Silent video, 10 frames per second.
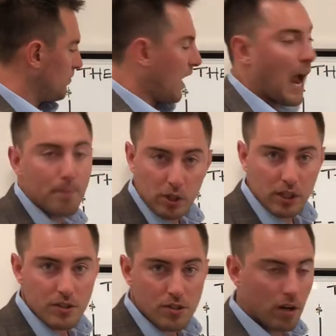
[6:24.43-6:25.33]
hyper
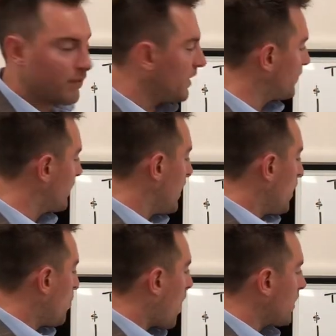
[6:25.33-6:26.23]
conservative
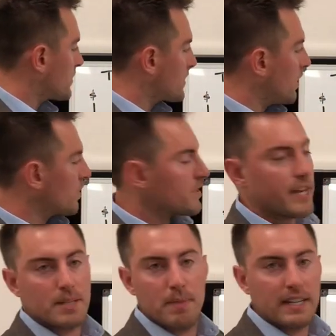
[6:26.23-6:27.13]
while sellers'
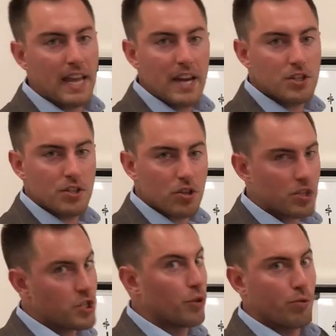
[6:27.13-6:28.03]
expectations are
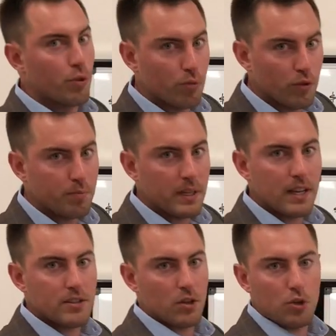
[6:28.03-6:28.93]
still through the roof
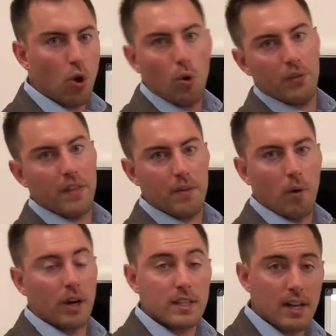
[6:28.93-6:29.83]
because they're told that the
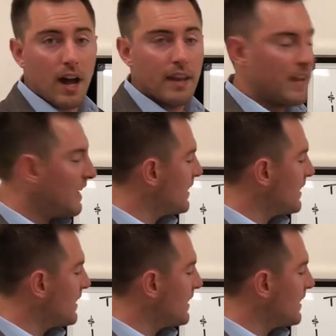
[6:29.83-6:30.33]
market's hot.